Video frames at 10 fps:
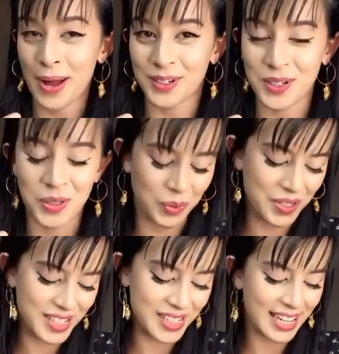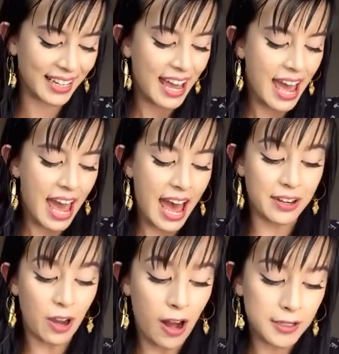mountains worth seeing.
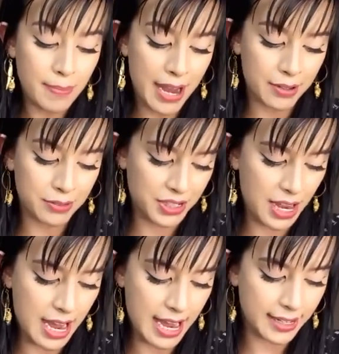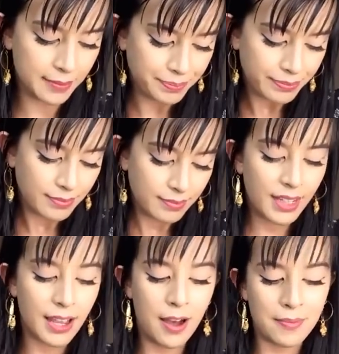And on Mount Tai,
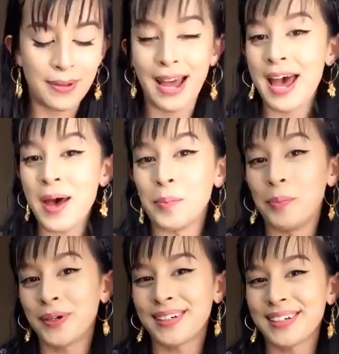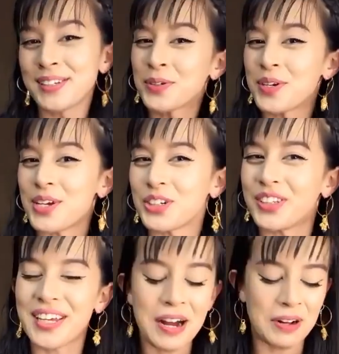um, hemp is
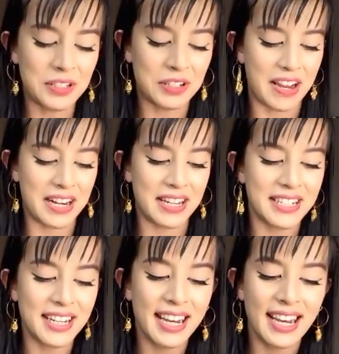traditionally cultivated.